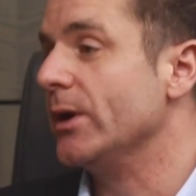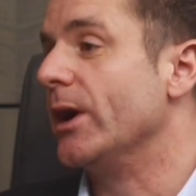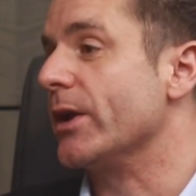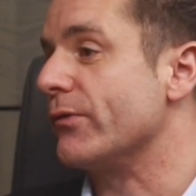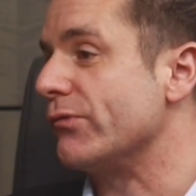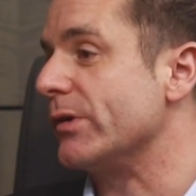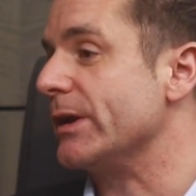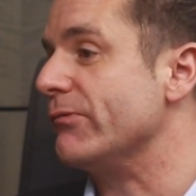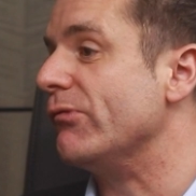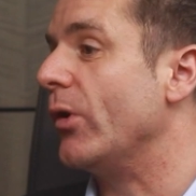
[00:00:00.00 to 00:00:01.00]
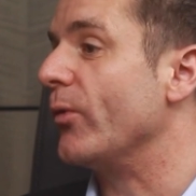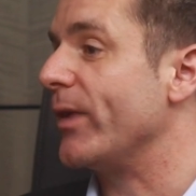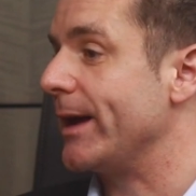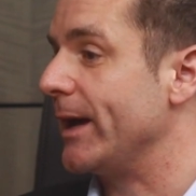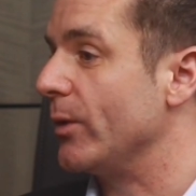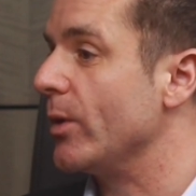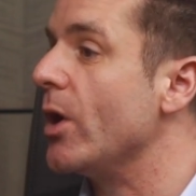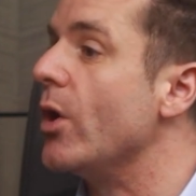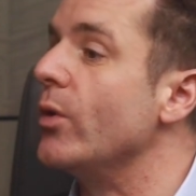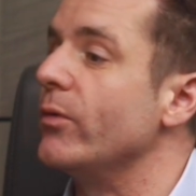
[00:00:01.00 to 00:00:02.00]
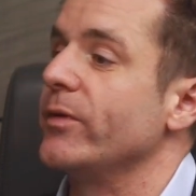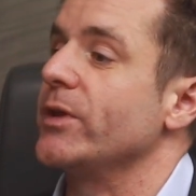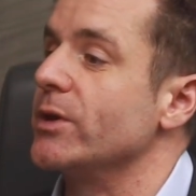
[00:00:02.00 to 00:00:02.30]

And I've really rolled that out over the